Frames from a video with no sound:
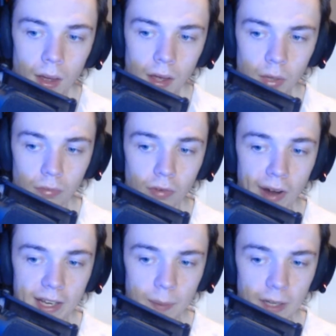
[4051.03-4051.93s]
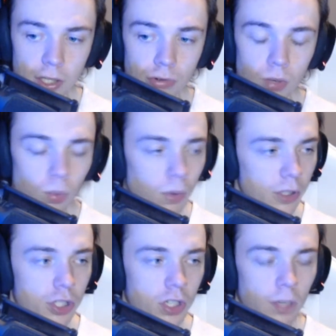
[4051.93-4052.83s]
You want Randy to beat Drew? Well,
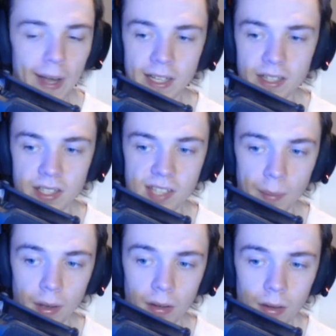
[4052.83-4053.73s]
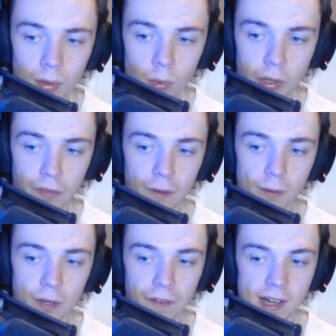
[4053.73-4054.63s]
just go back to the summer when they
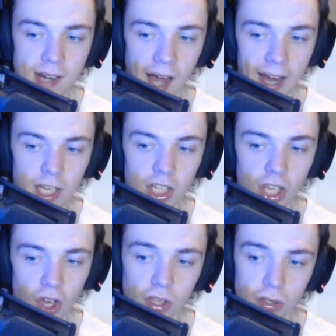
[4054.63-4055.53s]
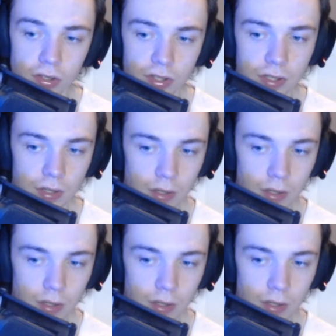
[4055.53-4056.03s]
feuded for 9 years.